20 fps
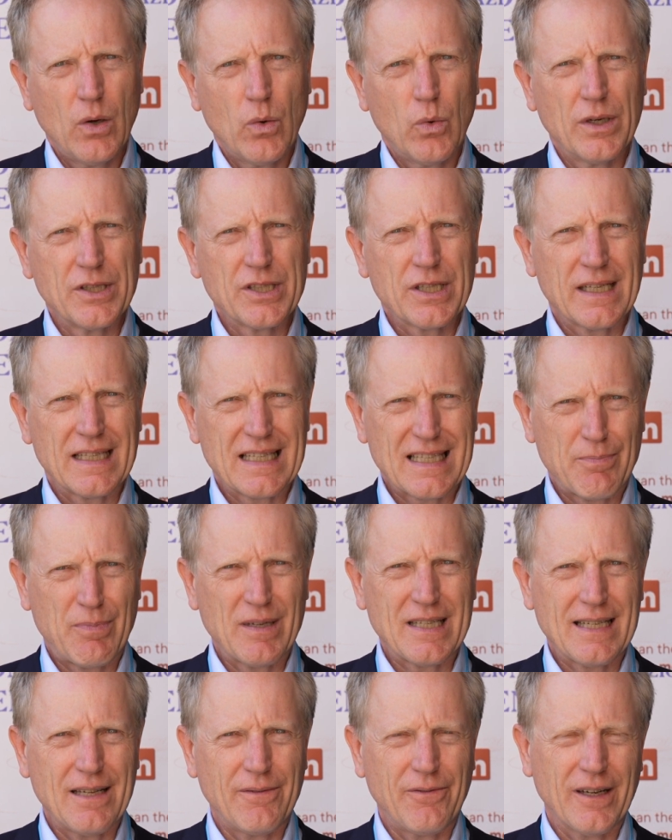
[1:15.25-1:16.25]
which can
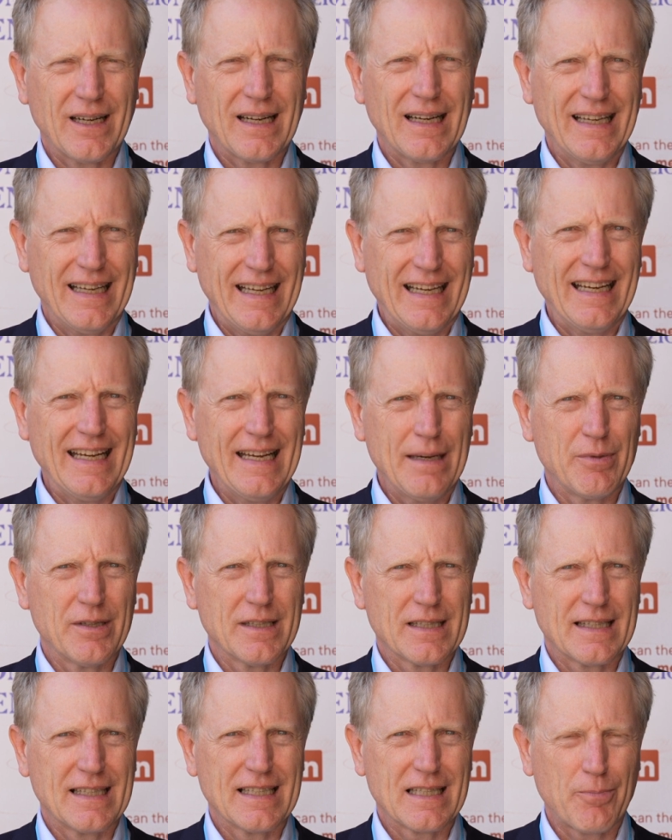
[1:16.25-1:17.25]
specifically
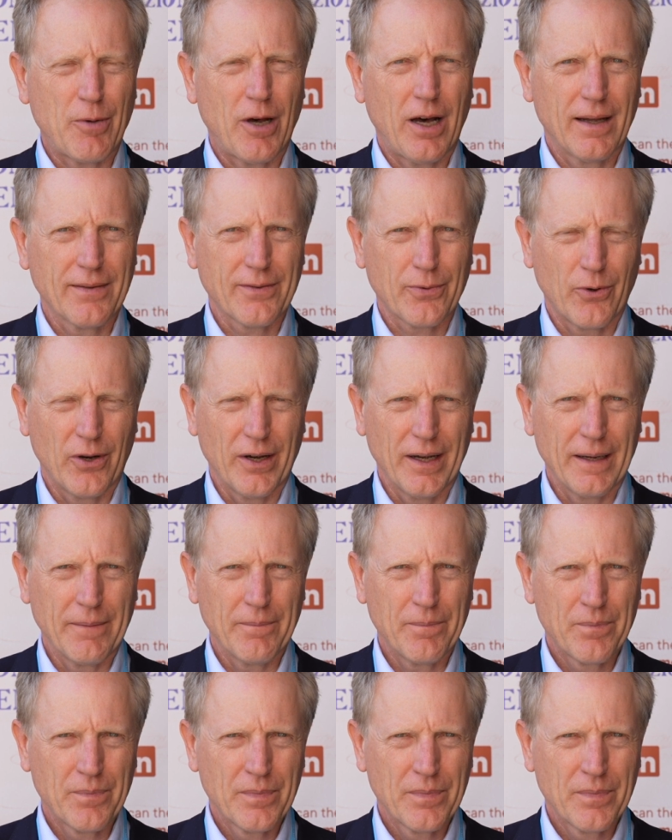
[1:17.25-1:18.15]
inhibit this pathway.